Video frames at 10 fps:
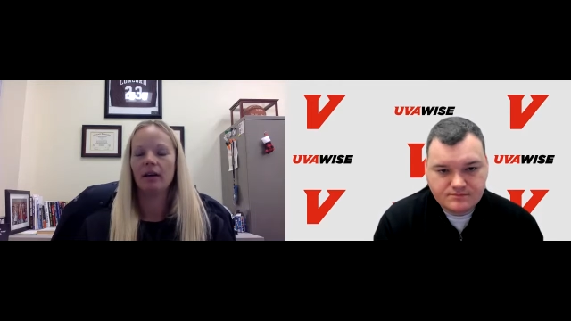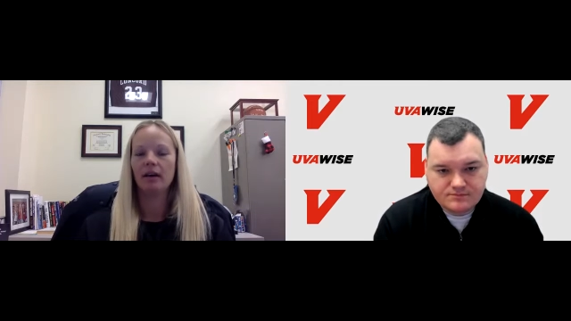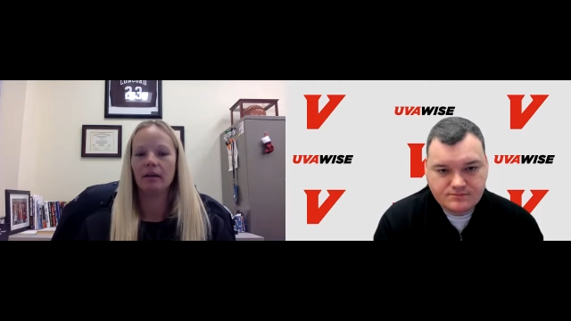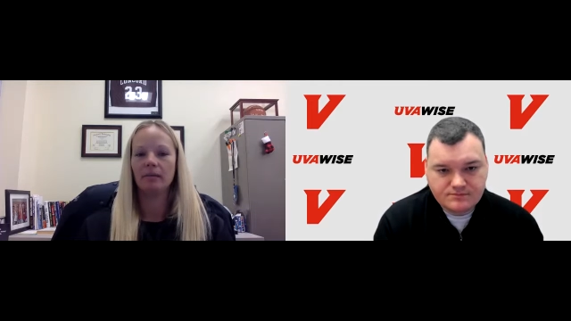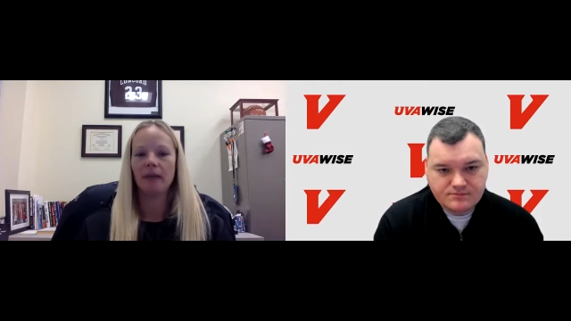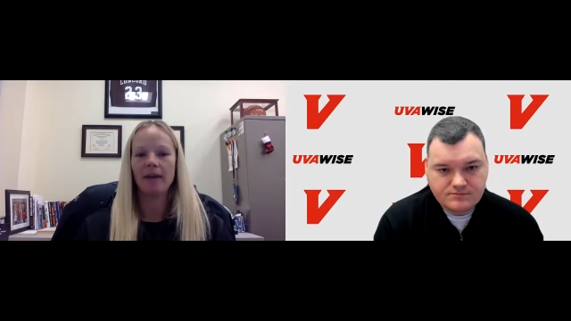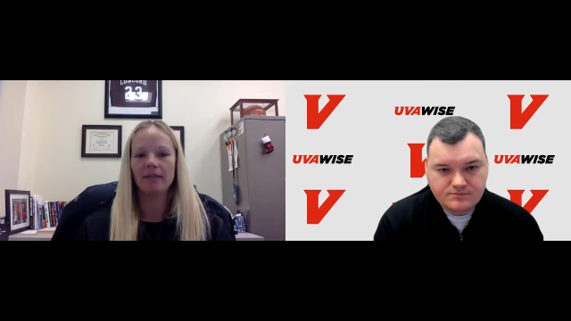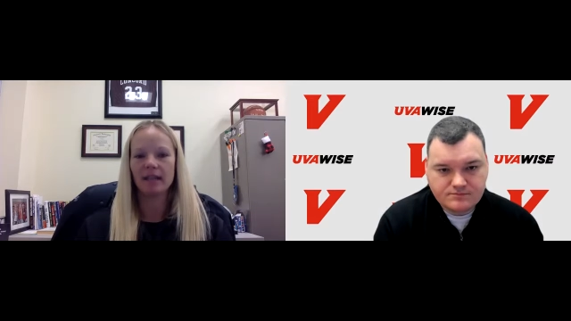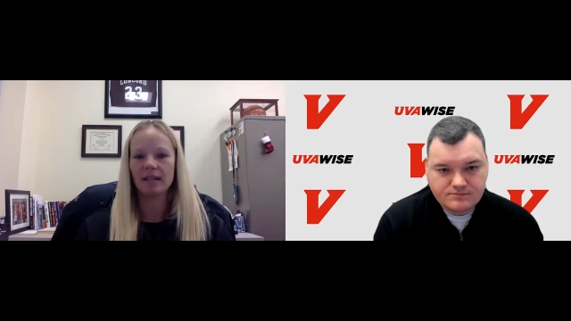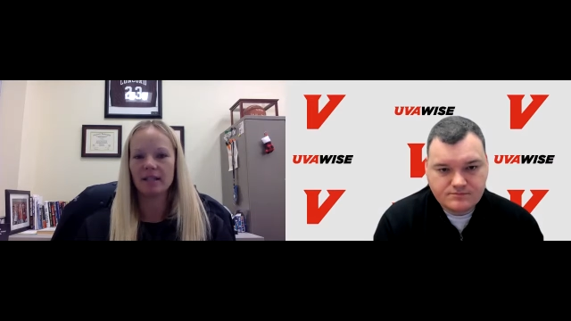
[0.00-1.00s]
Speaker 1: um, have
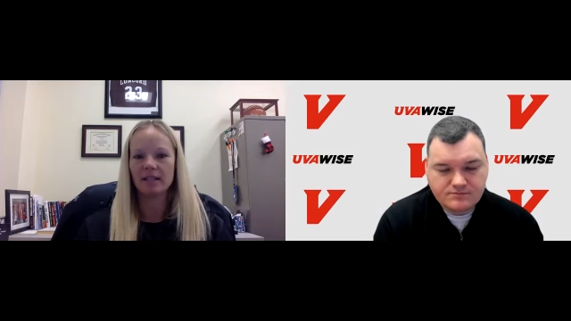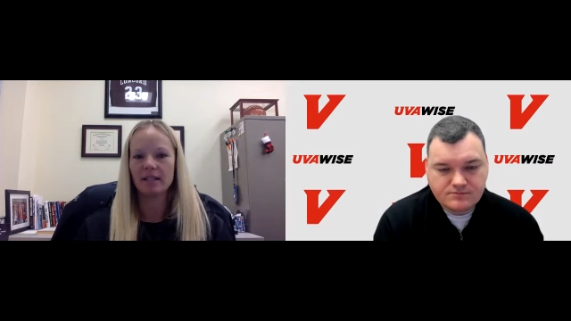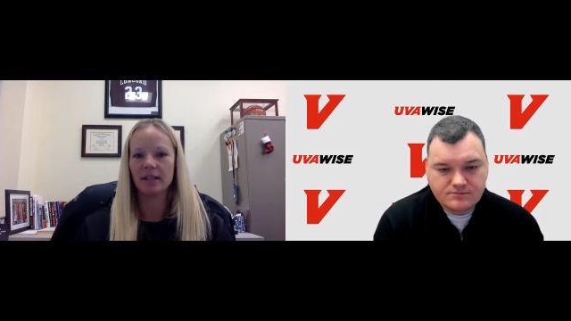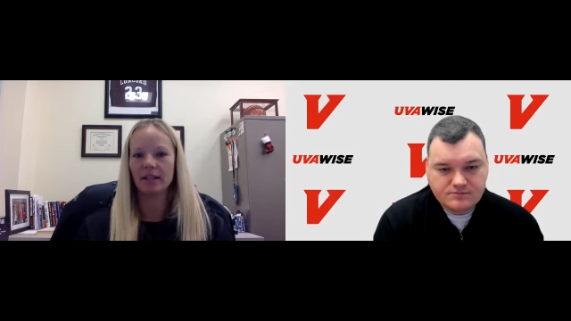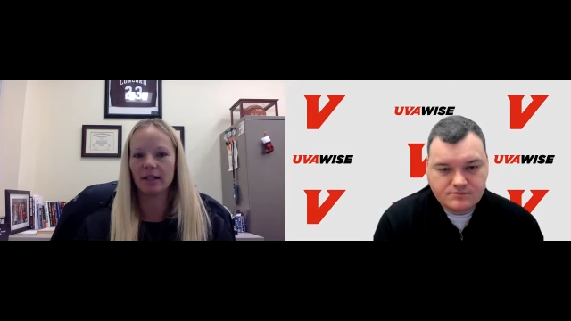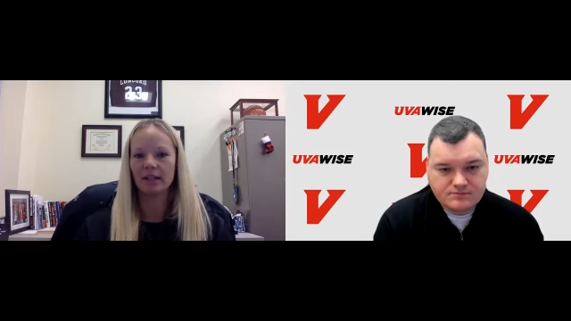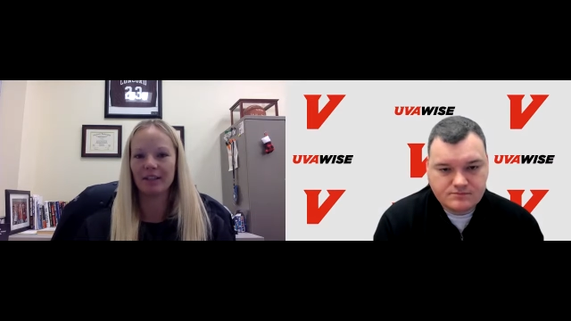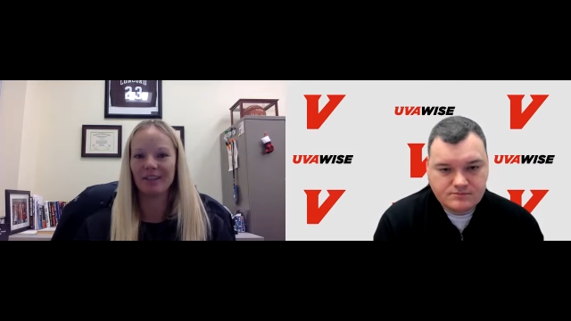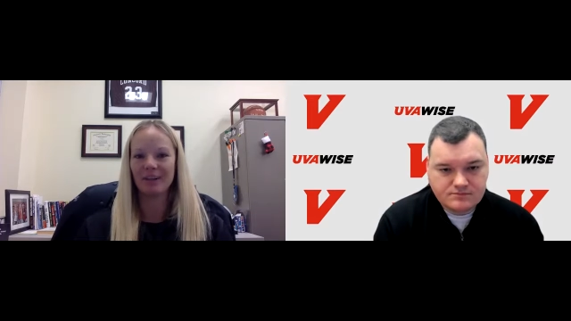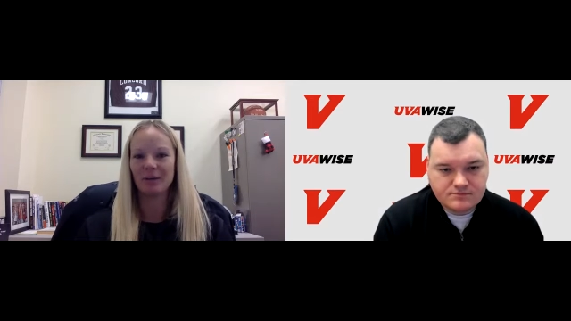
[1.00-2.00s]
a nice dinner.
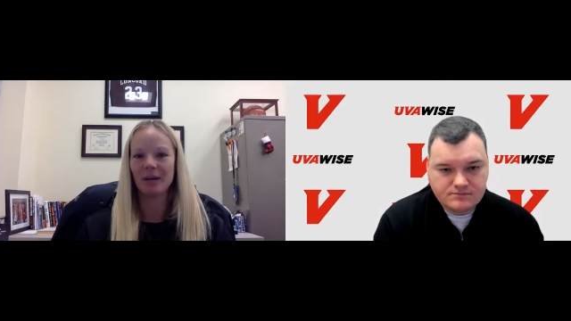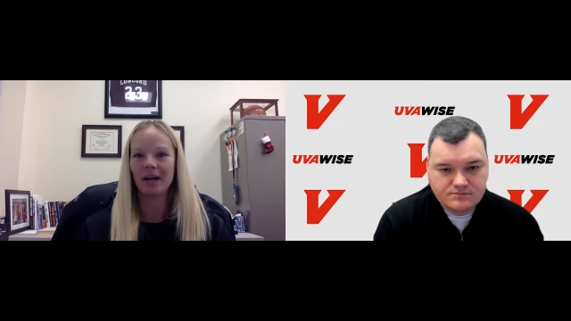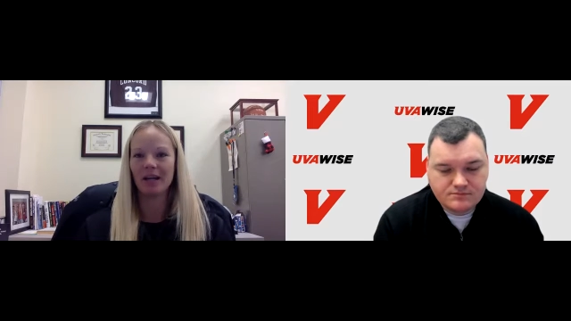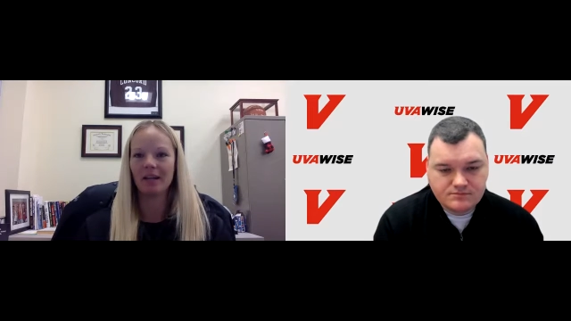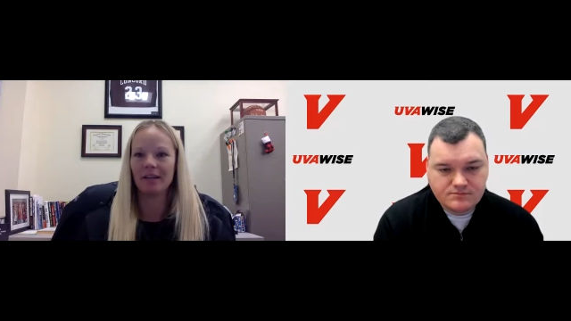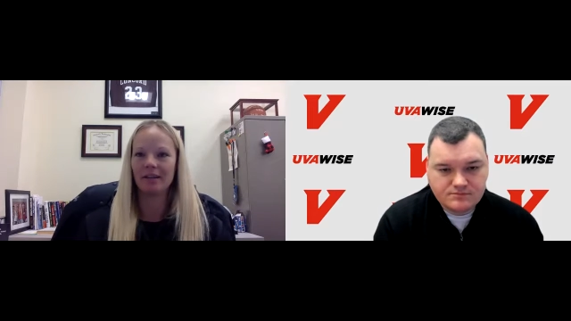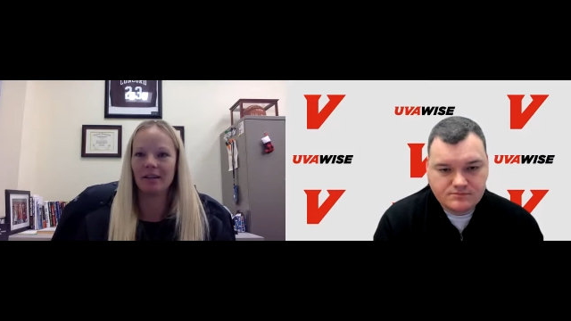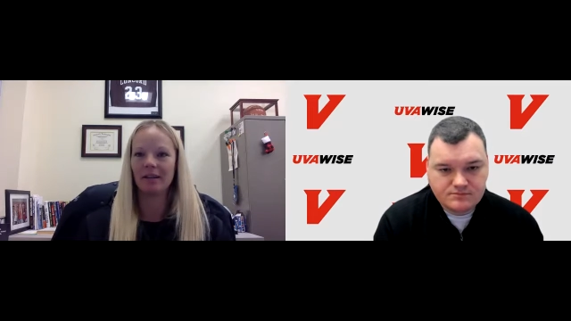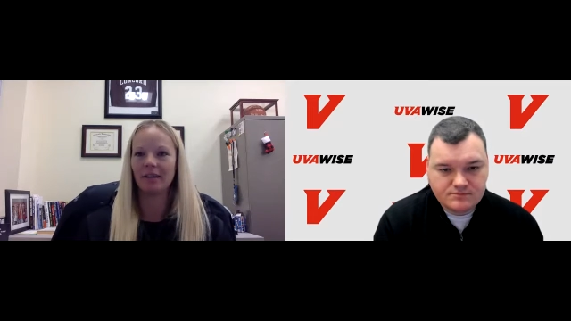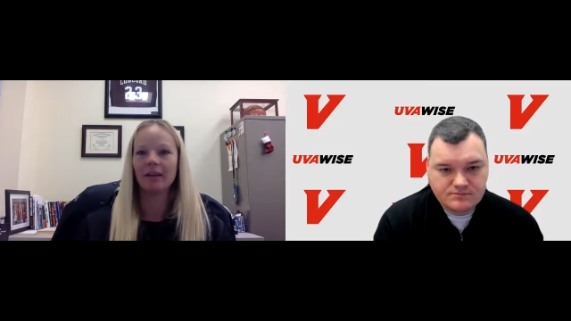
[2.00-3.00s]
You know, we're not eating
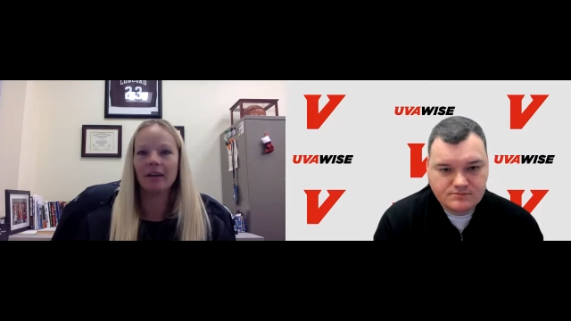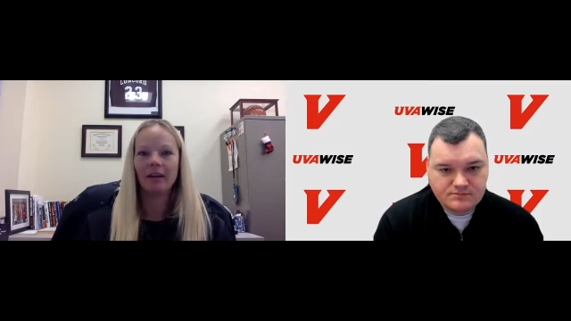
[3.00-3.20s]
dinner